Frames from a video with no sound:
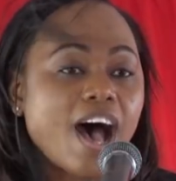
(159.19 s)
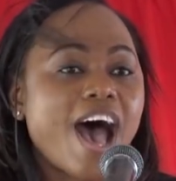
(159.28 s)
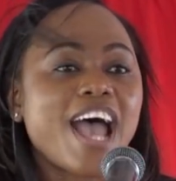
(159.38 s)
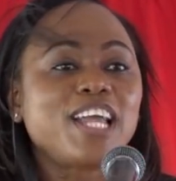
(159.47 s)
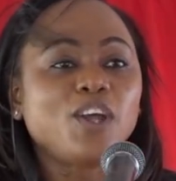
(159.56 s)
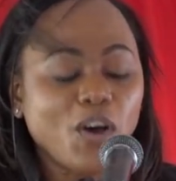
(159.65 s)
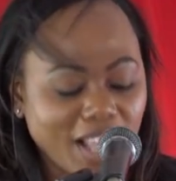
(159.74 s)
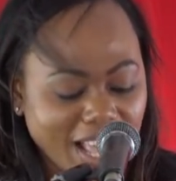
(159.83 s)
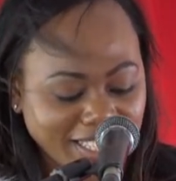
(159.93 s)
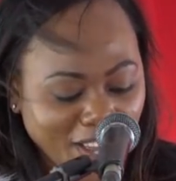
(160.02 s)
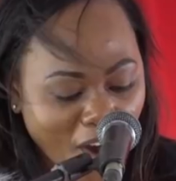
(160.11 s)
I know
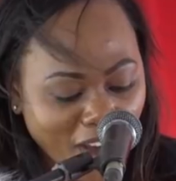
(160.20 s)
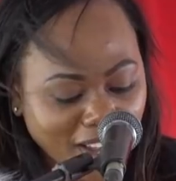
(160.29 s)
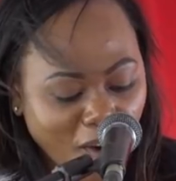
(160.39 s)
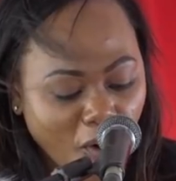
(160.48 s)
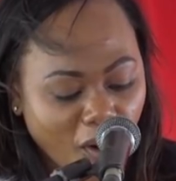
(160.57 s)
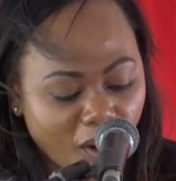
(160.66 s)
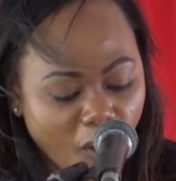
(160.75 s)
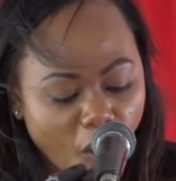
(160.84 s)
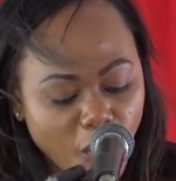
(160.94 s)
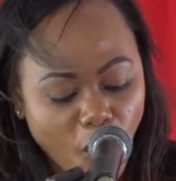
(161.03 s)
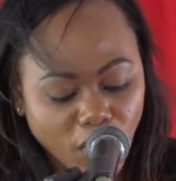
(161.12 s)
that the other
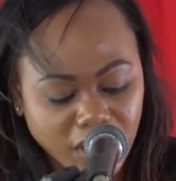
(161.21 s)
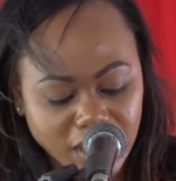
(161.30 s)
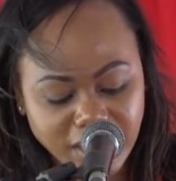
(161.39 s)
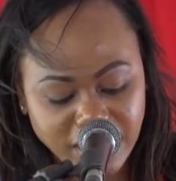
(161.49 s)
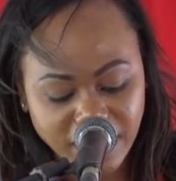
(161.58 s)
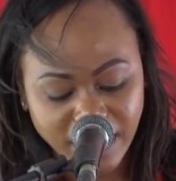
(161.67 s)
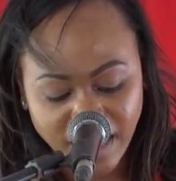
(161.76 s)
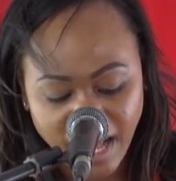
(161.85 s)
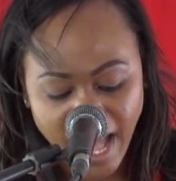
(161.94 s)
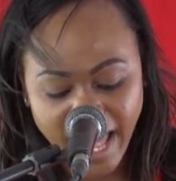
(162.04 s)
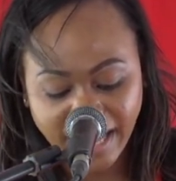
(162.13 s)
homeowners
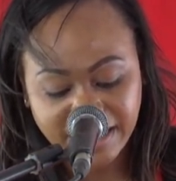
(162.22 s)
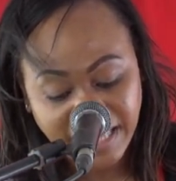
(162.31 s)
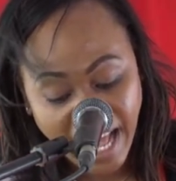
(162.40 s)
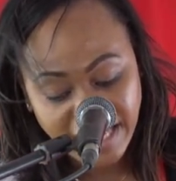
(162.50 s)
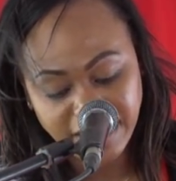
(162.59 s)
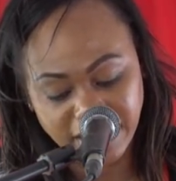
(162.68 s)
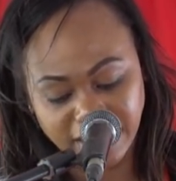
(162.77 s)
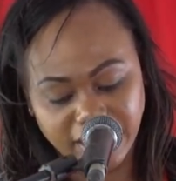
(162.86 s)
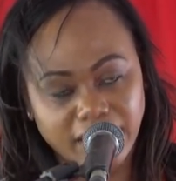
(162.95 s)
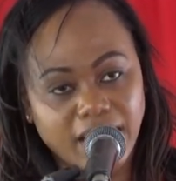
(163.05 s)
are excited